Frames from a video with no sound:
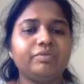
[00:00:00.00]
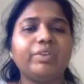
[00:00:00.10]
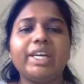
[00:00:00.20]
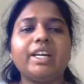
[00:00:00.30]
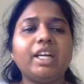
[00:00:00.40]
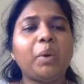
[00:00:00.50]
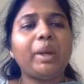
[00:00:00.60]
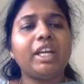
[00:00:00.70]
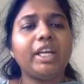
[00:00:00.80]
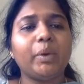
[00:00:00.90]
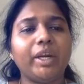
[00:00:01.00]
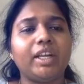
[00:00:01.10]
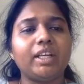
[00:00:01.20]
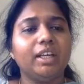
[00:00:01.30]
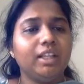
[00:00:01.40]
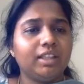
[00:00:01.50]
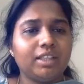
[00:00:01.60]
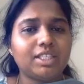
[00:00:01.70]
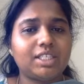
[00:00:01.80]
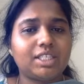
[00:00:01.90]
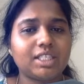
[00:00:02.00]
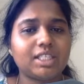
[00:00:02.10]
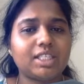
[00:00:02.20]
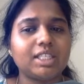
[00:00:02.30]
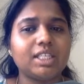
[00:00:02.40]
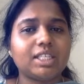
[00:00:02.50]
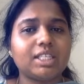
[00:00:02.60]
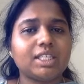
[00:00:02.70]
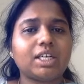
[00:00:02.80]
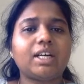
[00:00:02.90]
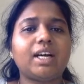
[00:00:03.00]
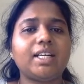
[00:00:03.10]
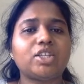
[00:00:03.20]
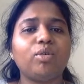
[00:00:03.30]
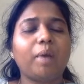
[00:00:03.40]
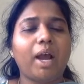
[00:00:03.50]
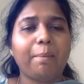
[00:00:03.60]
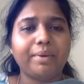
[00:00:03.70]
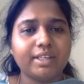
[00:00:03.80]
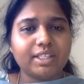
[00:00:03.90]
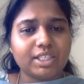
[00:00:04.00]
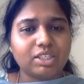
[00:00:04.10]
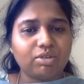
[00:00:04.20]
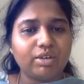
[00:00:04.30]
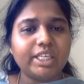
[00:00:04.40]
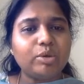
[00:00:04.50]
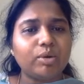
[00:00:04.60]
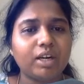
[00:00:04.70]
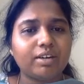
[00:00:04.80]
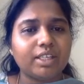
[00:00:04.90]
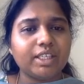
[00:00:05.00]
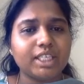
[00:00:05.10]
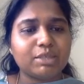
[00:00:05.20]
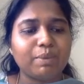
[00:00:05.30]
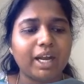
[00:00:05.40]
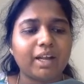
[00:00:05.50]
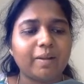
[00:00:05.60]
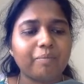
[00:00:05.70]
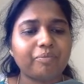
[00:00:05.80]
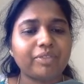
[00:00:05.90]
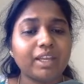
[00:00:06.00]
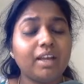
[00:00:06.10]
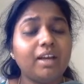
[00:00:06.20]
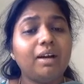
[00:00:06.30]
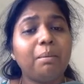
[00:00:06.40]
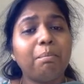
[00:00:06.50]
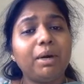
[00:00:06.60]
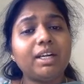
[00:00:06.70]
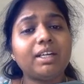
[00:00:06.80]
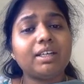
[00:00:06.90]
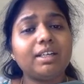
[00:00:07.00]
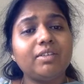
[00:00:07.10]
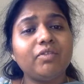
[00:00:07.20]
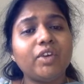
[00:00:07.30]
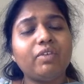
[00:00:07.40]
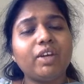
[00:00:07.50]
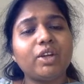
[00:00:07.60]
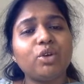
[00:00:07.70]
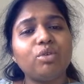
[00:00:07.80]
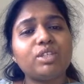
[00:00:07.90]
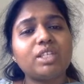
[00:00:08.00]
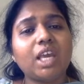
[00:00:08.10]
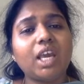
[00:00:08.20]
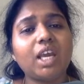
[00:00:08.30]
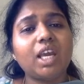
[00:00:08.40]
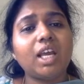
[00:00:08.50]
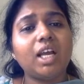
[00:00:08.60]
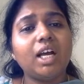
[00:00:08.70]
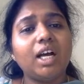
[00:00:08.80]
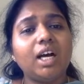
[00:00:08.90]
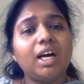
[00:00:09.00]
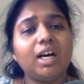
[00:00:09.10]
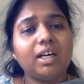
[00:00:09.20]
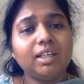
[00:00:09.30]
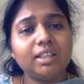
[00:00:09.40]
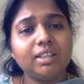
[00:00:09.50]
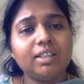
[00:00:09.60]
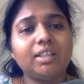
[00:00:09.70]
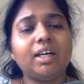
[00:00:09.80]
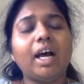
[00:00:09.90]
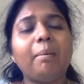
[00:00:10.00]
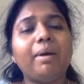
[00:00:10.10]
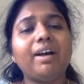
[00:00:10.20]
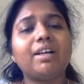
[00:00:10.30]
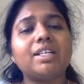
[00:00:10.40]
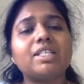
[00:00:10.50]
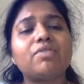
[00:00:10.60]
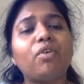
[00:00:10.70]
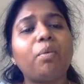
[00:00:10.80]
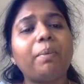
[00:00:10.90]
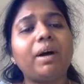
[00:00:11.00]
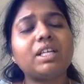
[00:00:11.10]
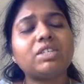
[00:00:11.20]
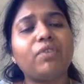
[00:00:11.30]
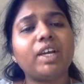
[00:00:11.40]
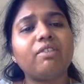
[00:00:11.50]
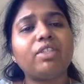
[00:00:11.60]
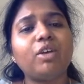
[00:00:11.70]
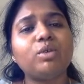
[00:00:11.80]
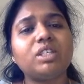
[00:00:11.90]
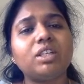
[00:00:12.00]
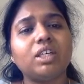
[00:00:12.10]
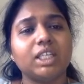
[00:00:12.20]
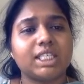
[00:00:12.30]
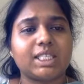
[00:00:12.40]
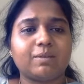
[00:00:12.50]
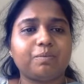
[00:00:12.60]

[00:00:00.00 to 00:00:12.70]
We are in 2020. This Jacquard's loom happened just only 200 years back. But we were using the abacus for past 5000 years.